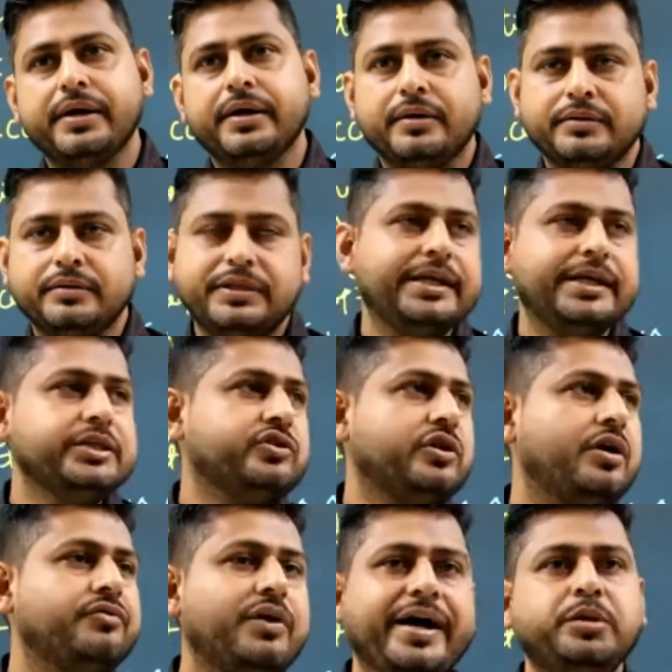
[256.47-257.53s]
The list of
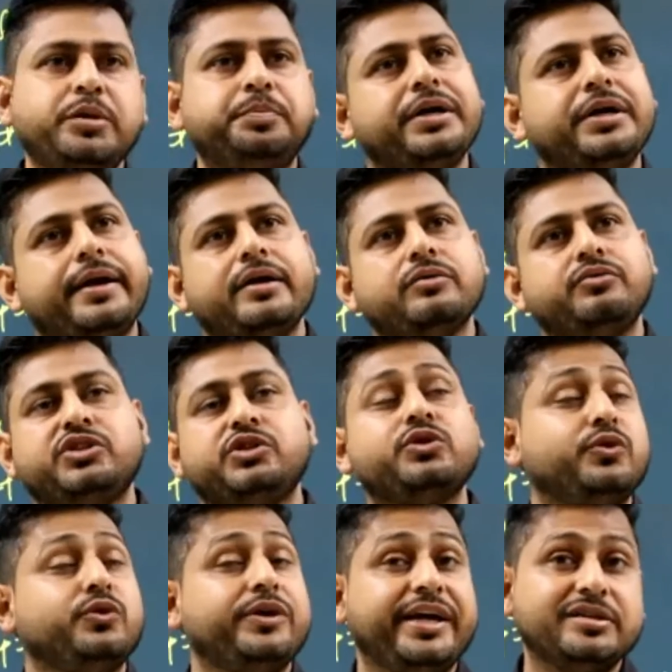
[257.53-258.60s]
IP address which was
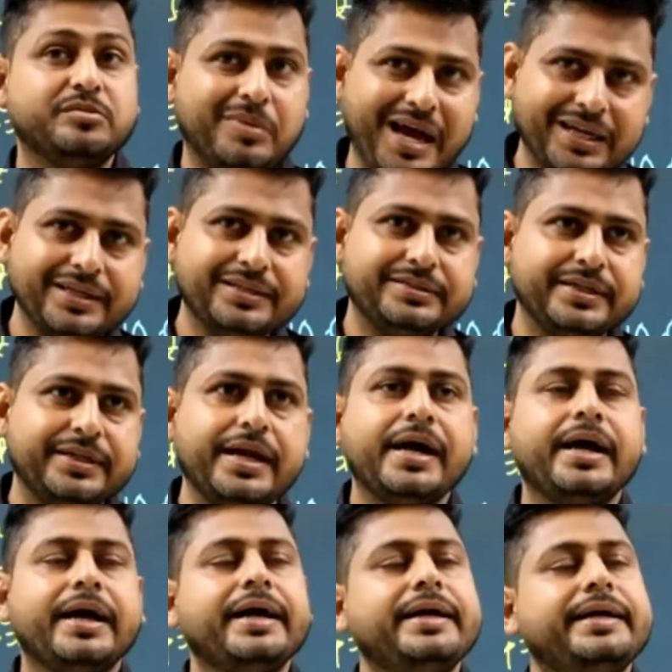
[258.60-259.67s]
showing as blacklisted,
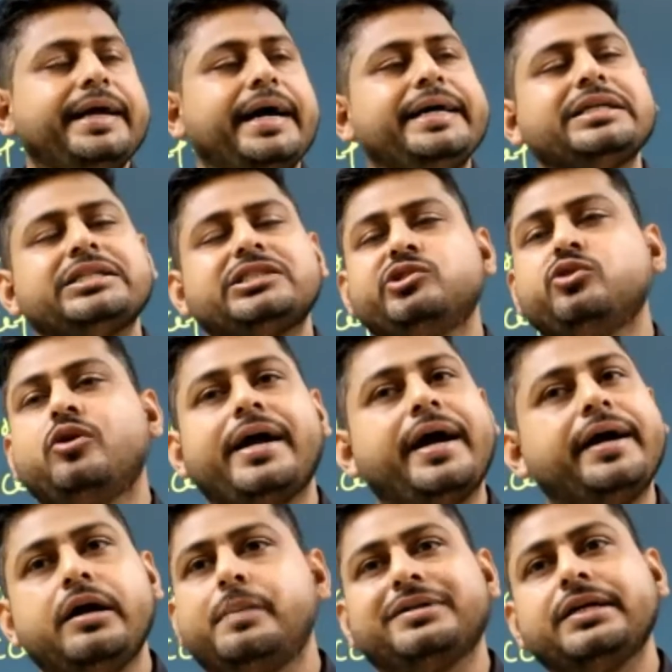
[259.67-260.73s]
it is not
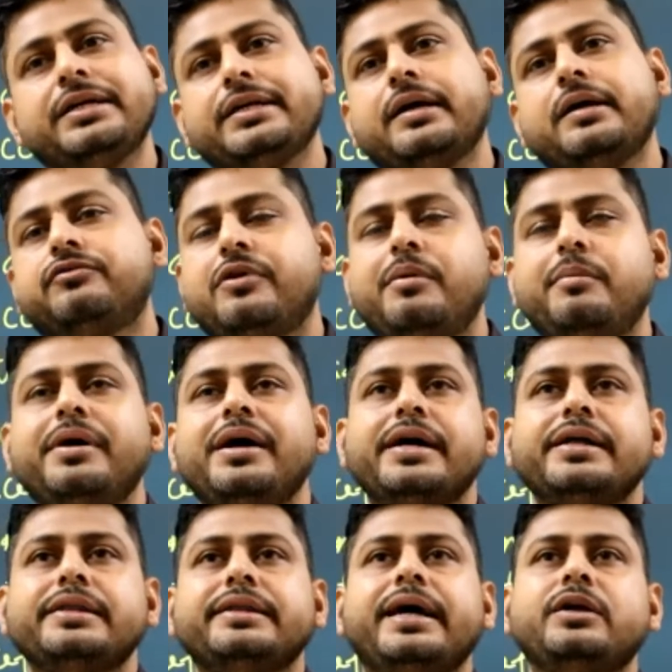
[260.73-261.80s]
100% confirmed
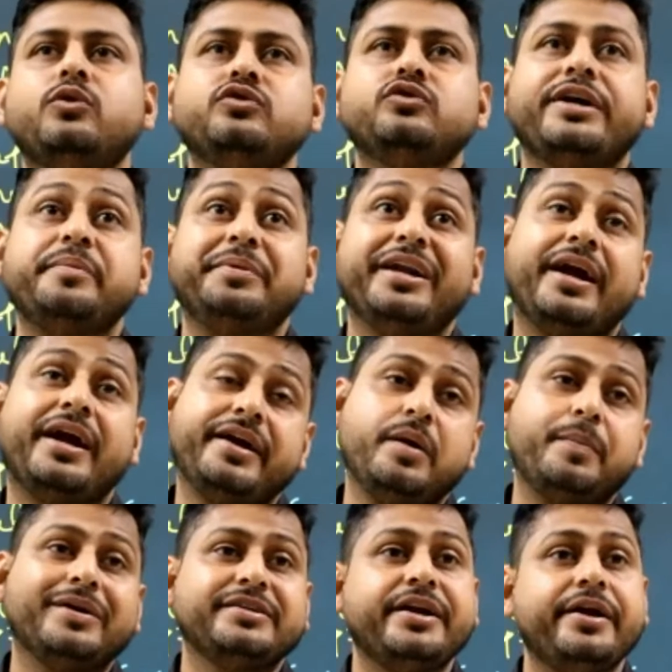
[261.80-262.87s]
that those IP are
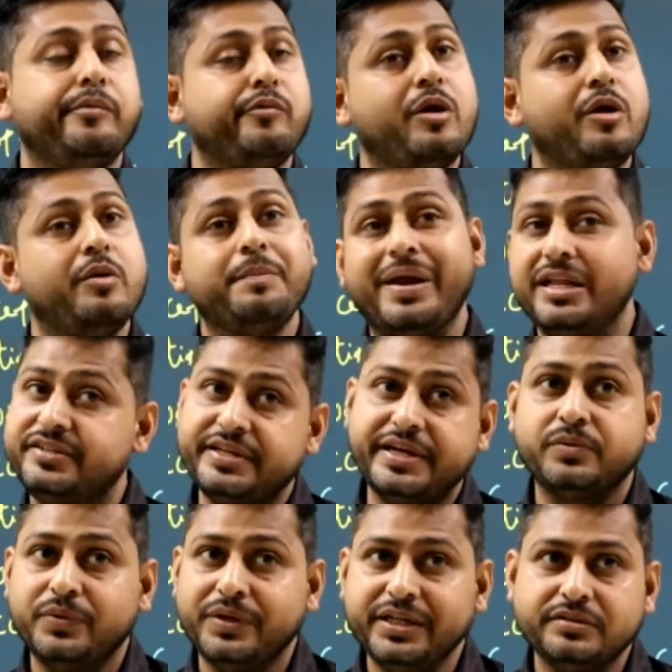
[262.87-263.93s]
100% involved in malicious
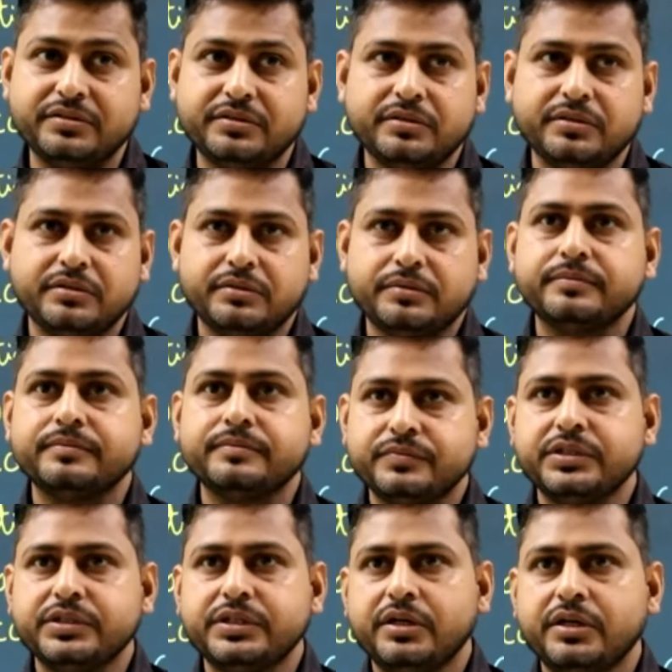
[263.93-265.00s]
activities.
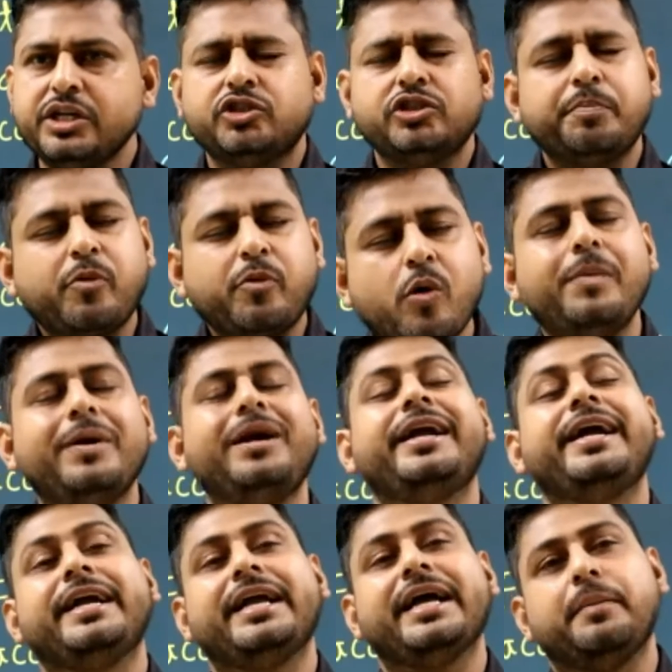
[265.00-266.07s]
It's the probable
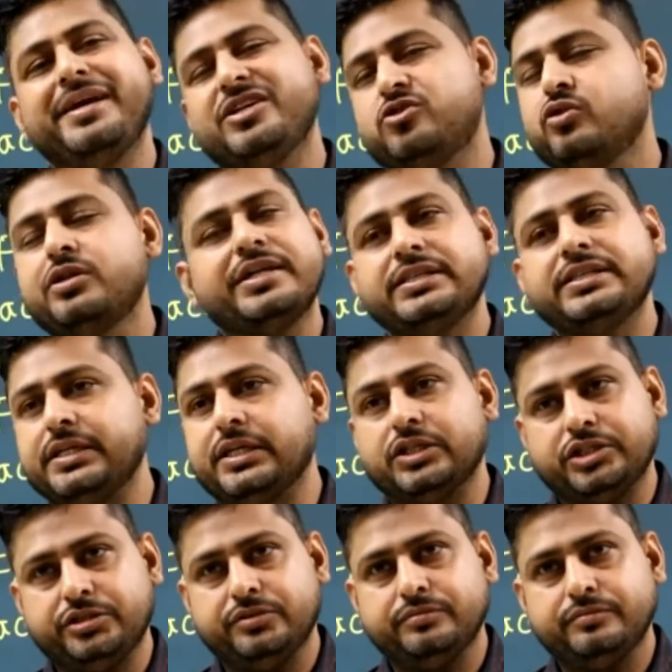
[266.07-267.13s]
data based on the
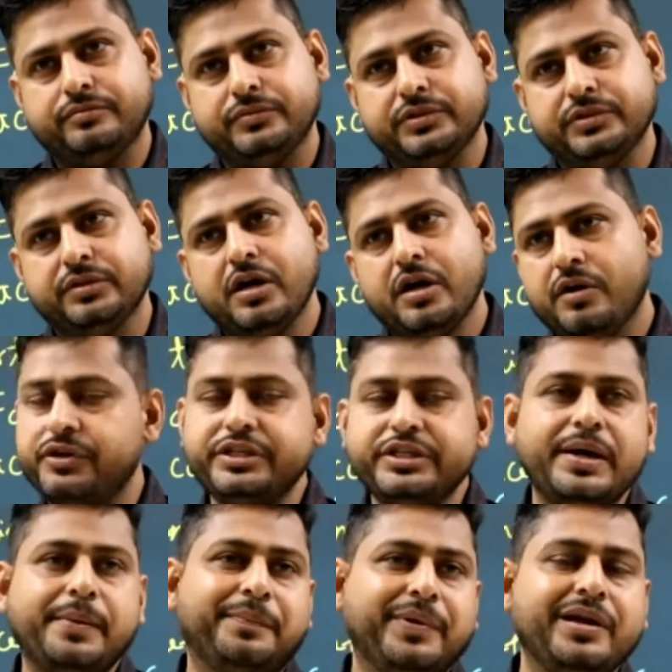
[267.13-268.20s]
research. For
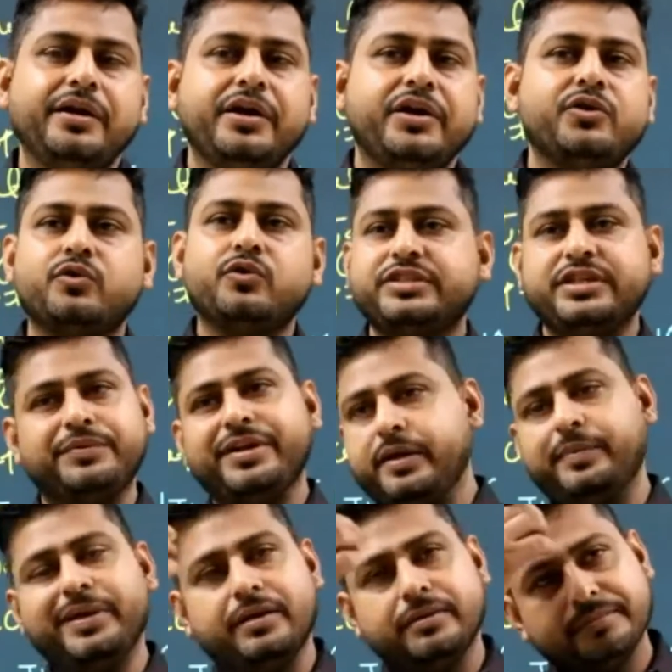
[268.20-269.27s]
example, you received an
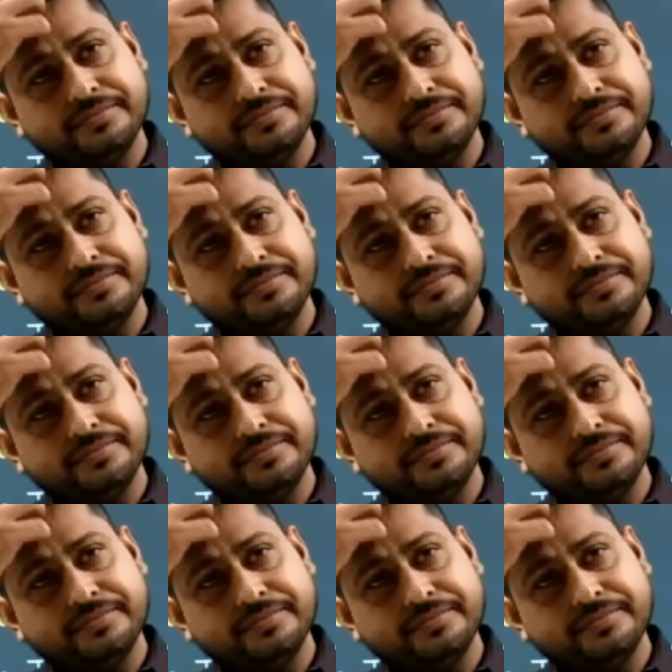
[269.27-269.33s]
email.